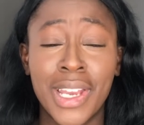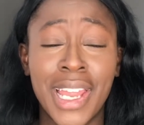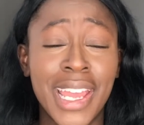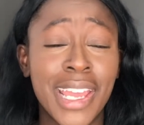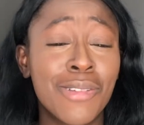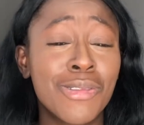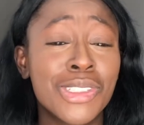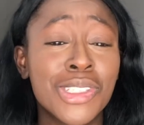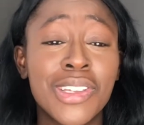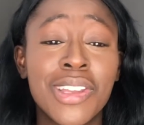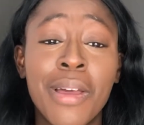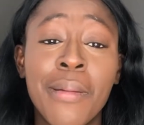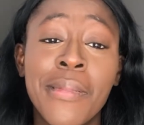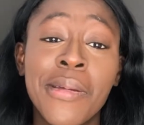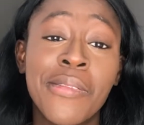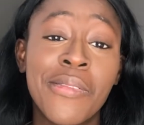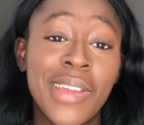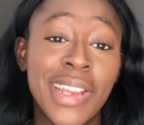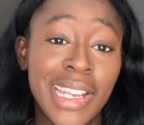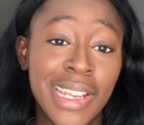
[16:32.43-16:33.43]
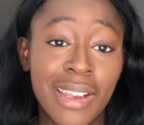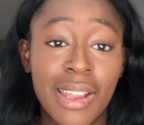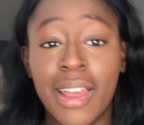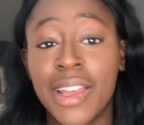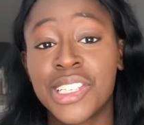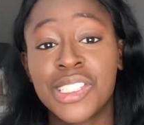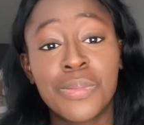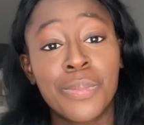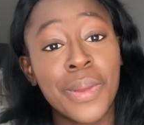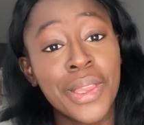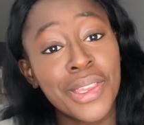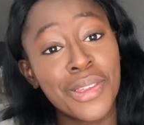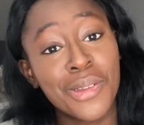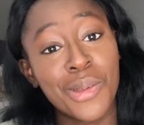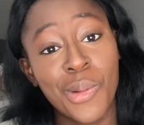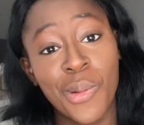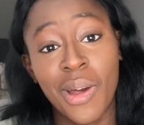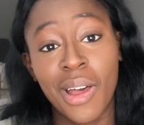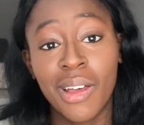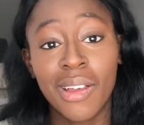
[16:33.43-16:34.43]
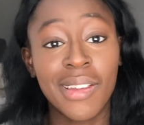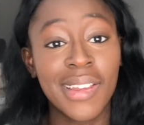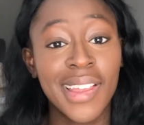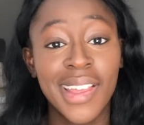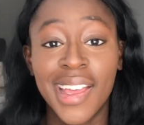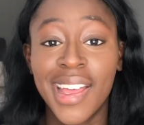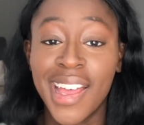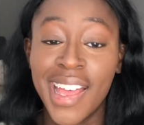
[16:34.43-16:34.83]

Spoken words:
Like, it was gonna be really nice. But you know what,